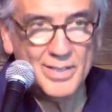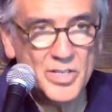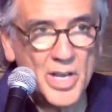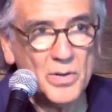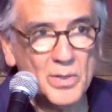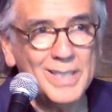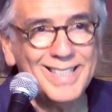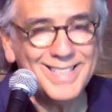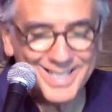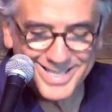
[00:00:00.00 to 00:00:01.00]
generally
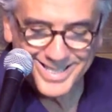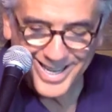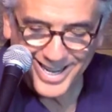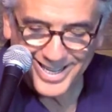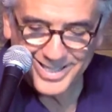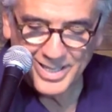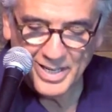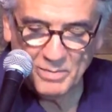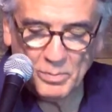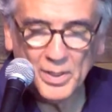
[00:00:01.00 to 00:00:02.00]
does not
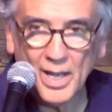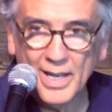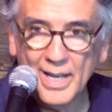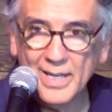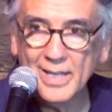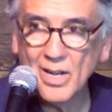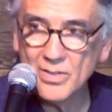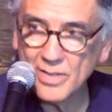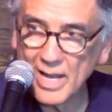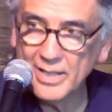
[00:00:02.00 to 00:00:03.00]
imply any
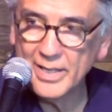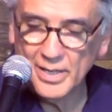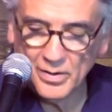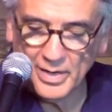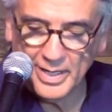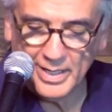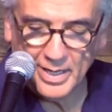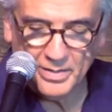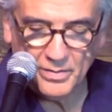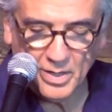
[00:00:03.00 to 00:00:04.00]
causality or any
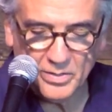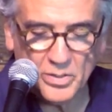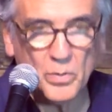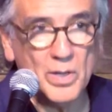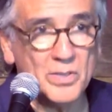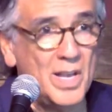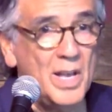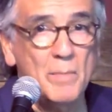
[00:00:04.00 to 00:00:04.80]
kind of consequence.